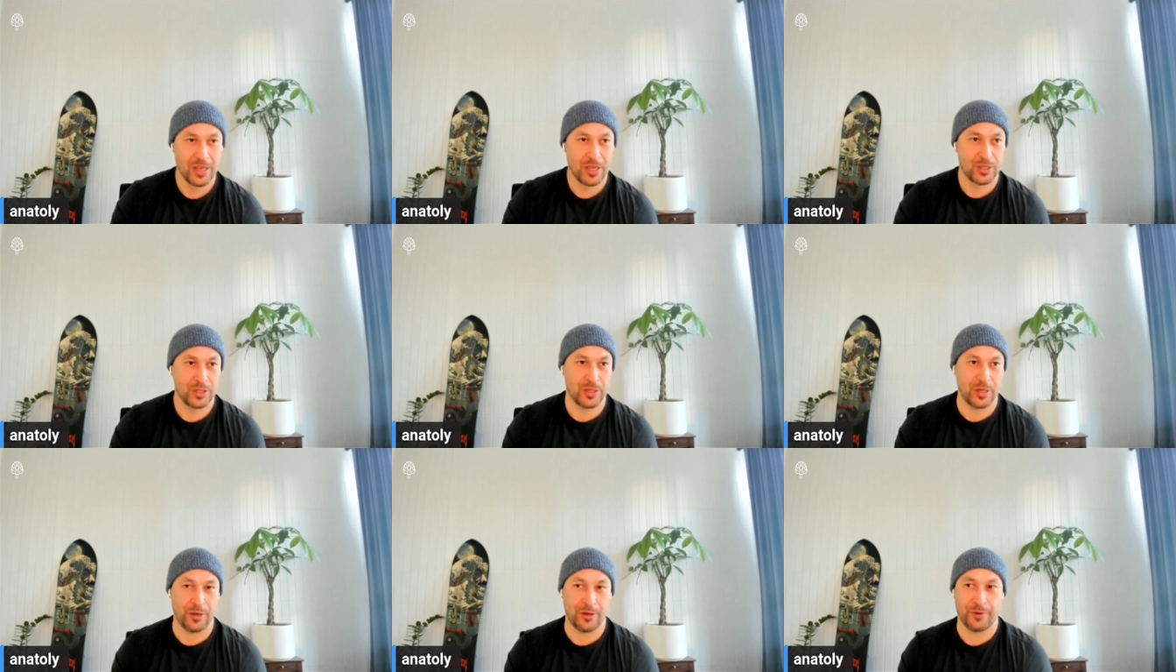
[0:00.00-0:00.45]

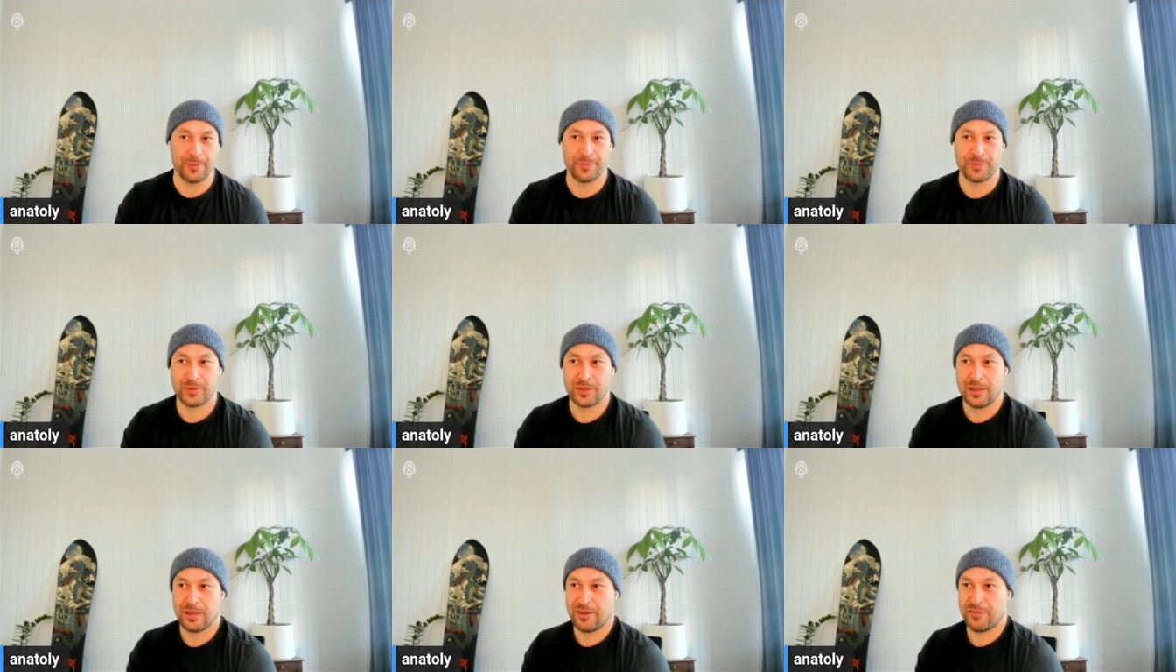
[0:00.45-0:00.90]
So
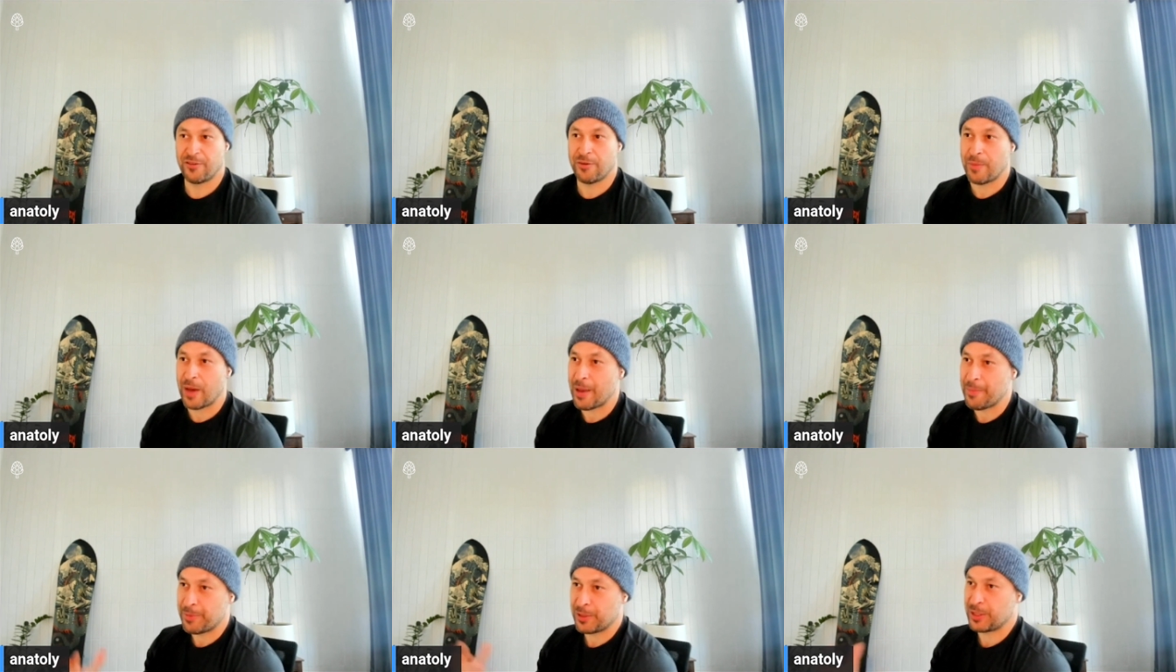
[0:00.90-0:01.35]
from
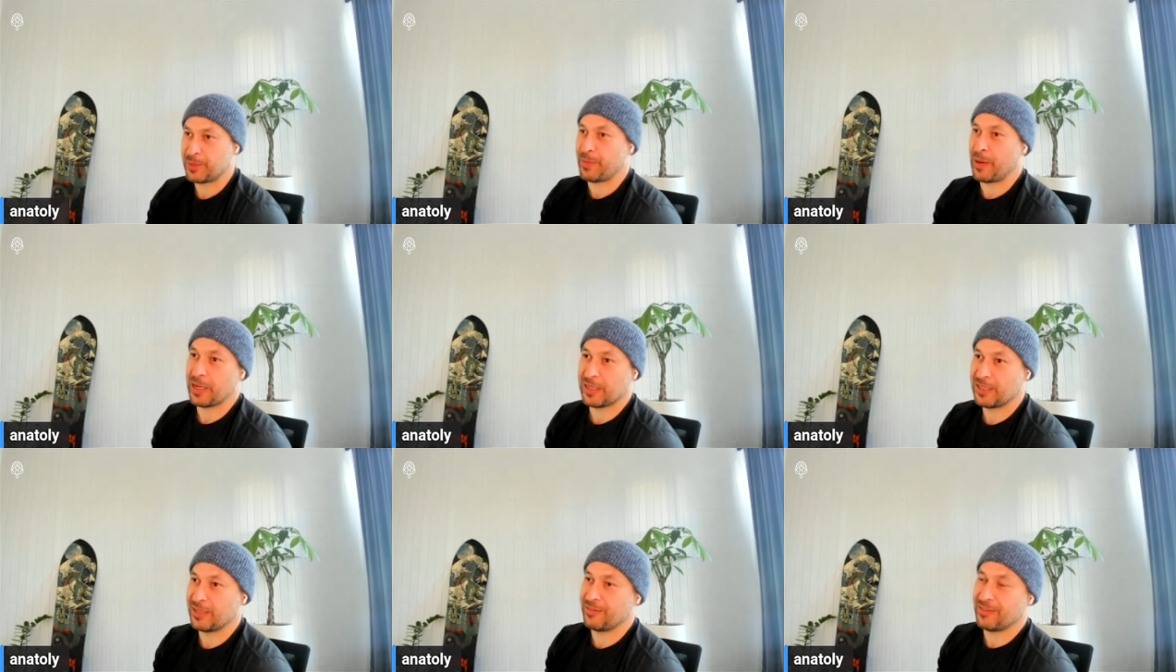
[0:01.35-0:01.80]
my
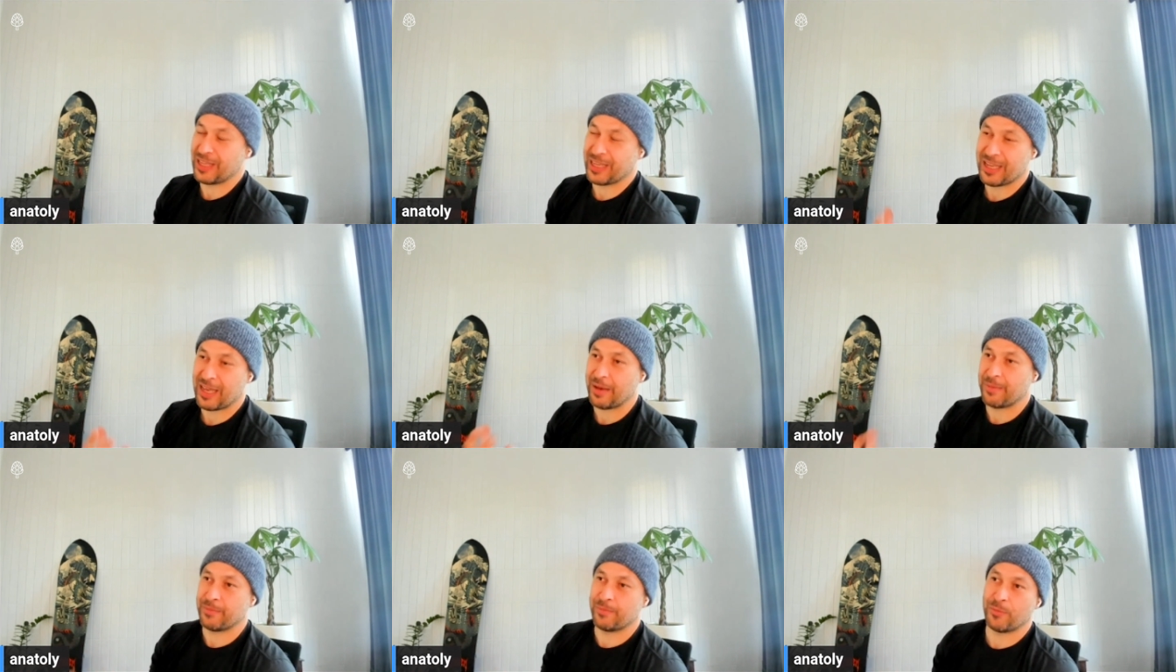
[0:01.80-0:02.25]
perspective,
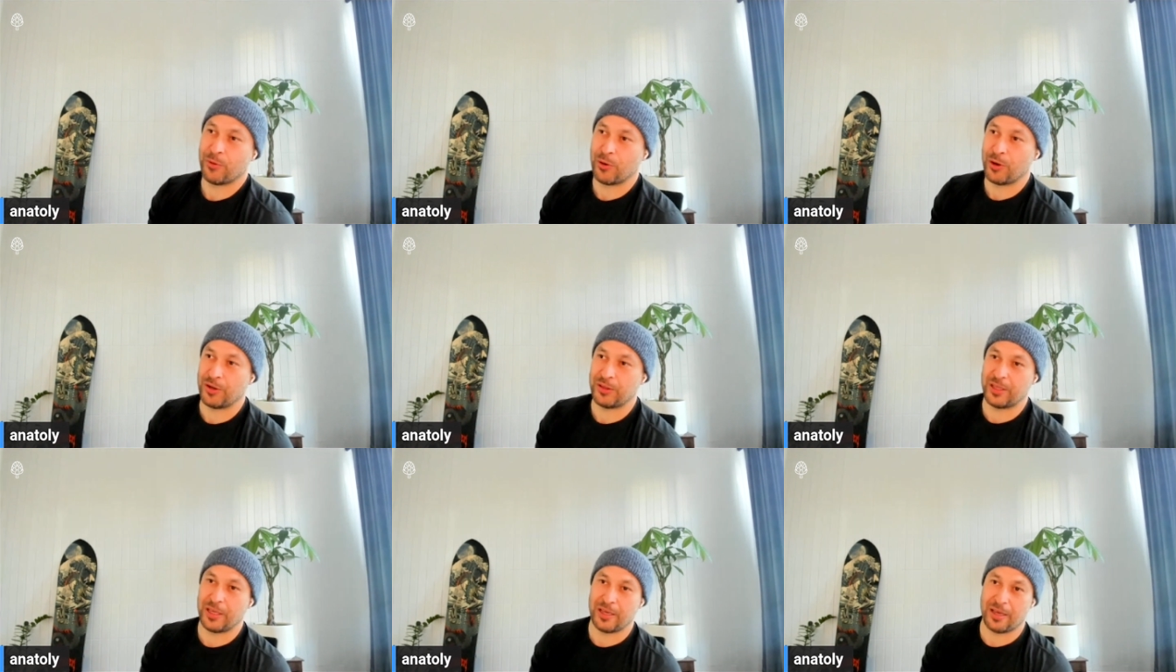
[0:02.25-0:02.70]
like I'm
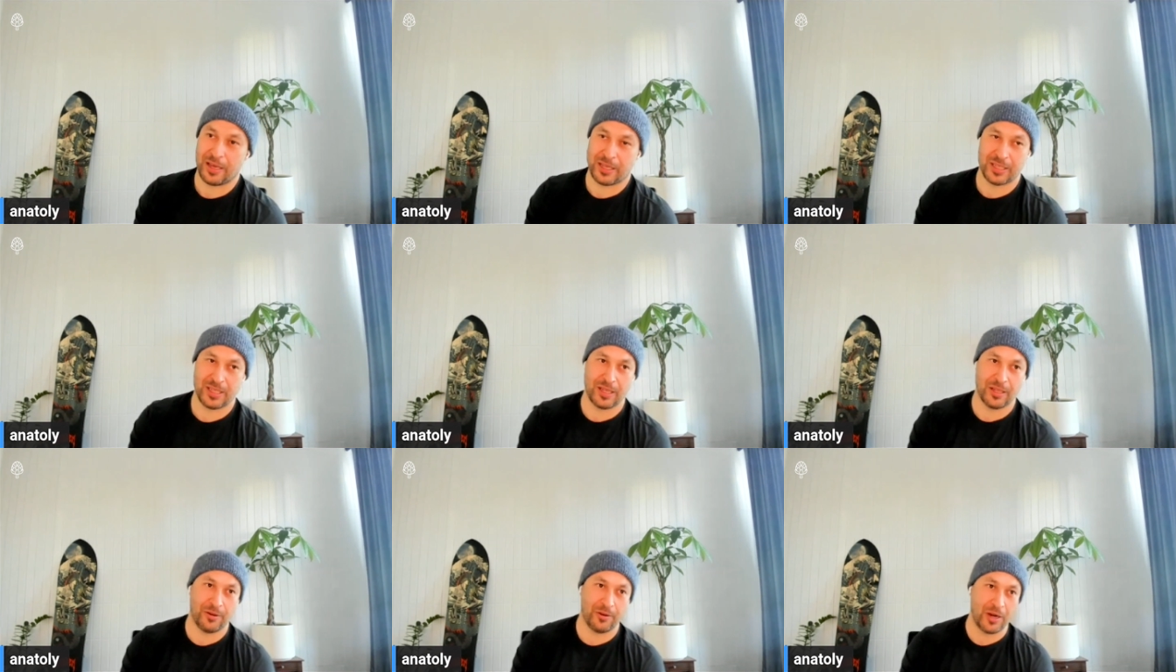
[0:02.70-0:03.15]
more on the
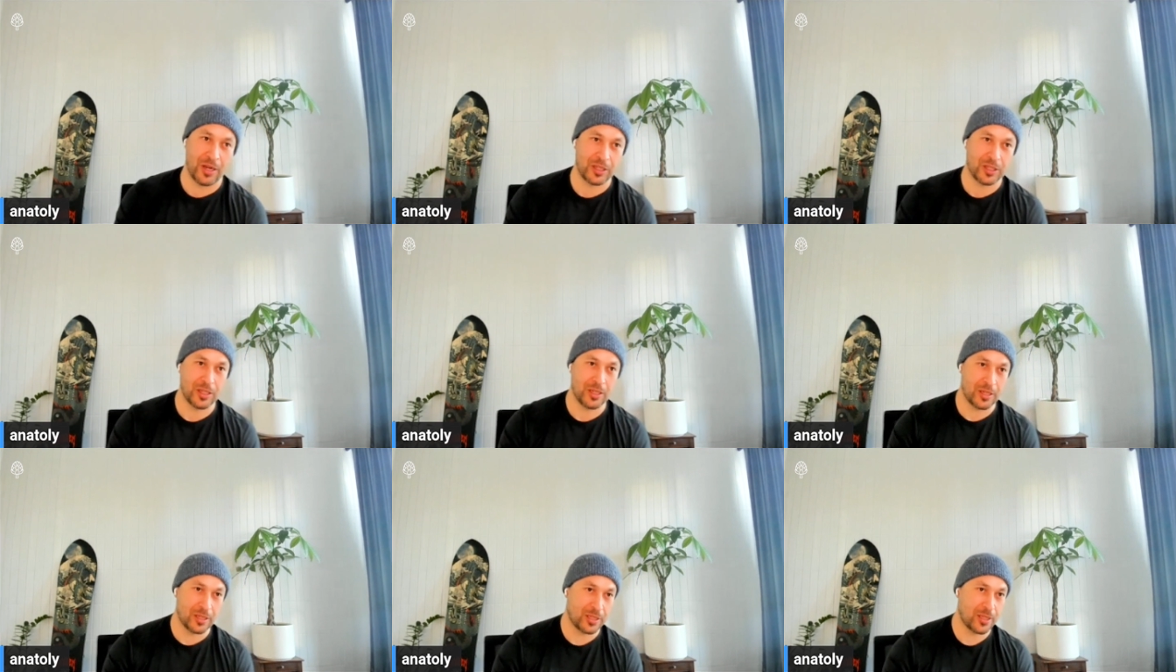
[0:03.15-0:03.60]

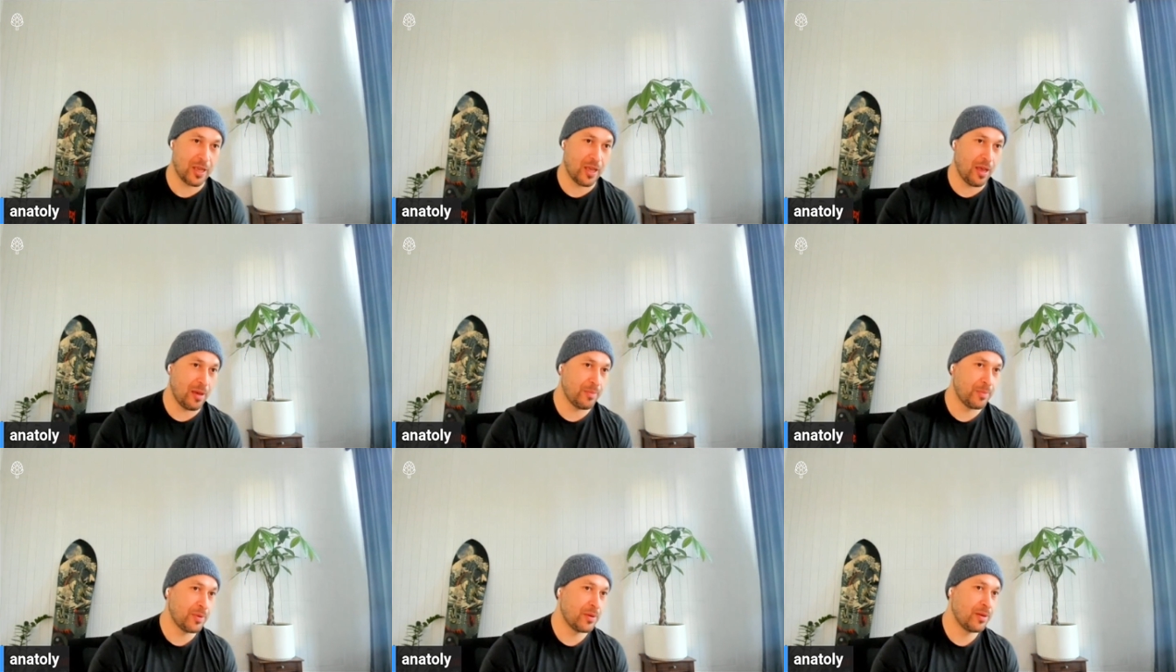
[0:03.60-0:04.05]
accelerationist
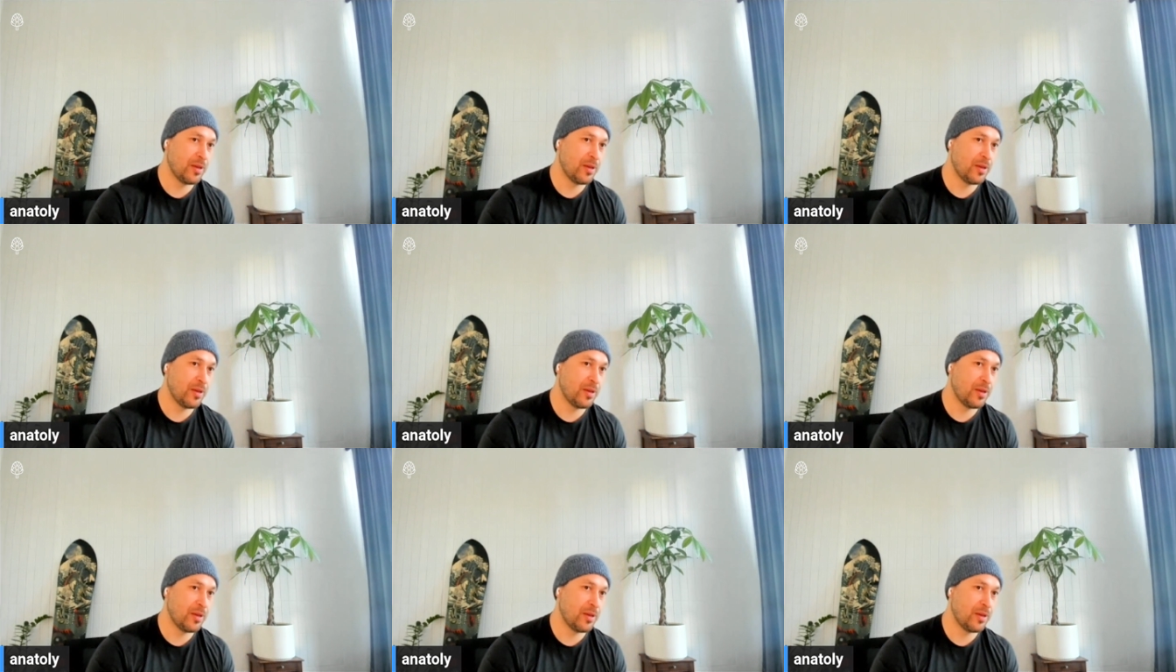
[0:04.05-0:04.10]
camp.